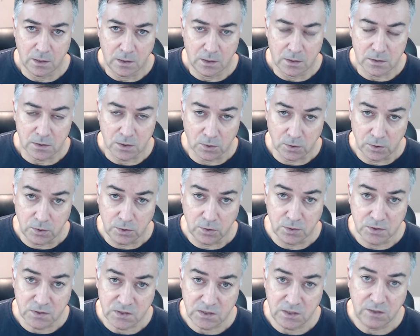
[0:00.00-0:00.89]
So
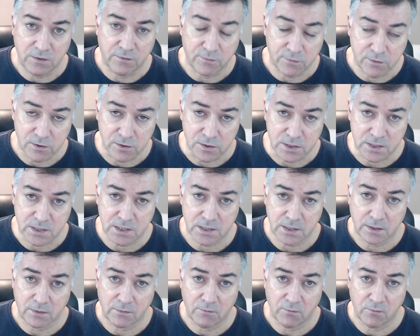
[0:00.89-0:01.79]
you see
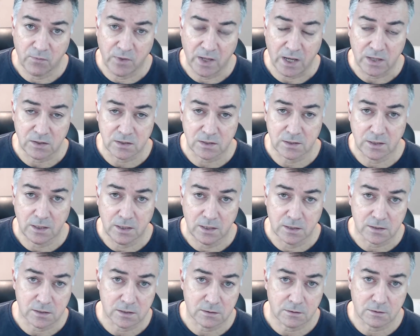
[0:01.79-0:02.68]
first that
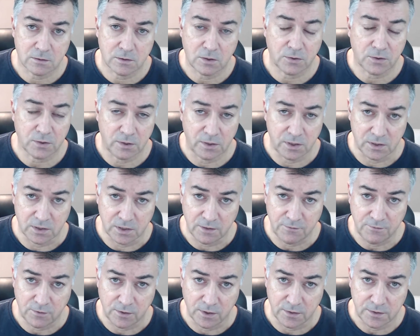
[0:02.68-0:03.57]
it's totally
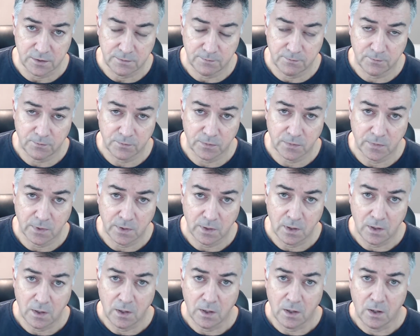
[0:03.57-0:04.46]
different.
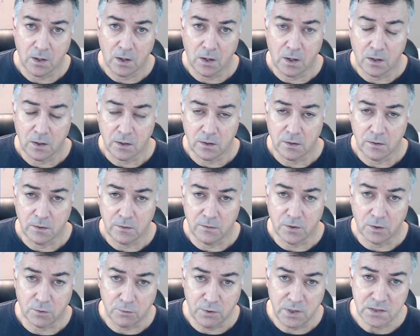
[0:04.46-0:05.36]

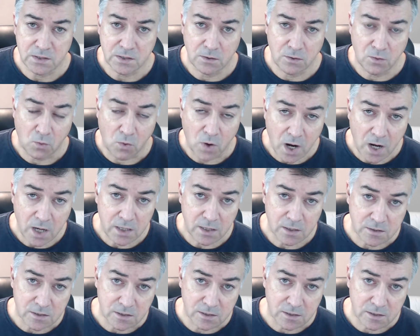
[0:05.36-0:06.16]
The reason why it's